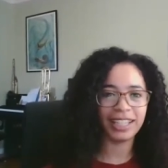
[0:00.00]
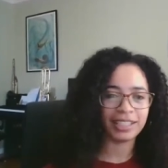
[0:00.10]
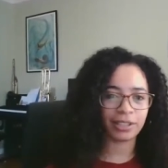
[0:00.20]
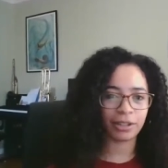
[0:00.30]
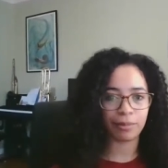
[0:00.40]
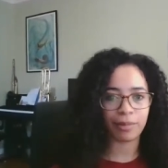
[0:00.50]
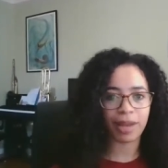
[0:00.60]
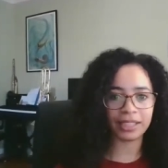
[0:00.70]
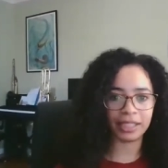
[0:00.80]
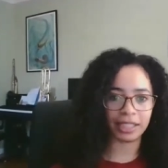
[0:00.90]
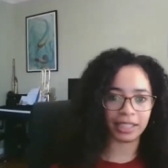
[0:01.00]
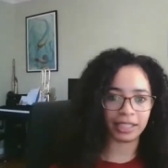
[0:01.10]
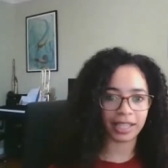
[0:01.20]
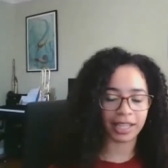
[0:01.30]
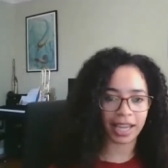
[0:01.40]
so
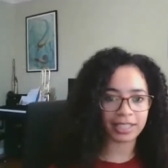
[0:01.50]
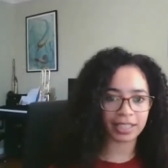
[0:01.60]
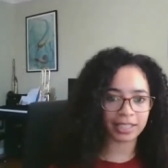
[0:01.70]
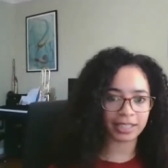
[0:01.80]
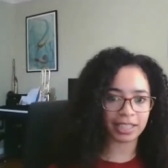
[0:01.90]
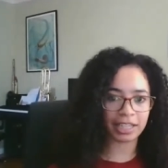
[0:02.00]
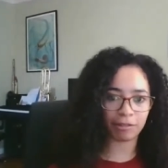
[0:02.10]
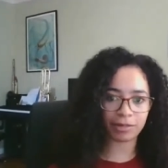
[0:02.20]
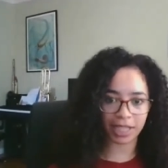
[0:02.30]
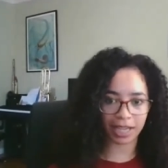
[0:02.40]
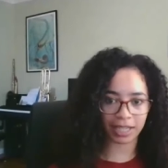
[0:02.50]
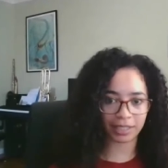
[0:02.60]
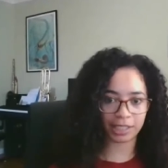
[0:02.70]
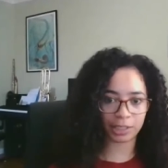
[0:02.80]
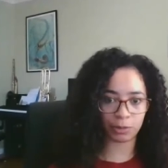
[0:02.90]
Madeline, age 16 from Texas,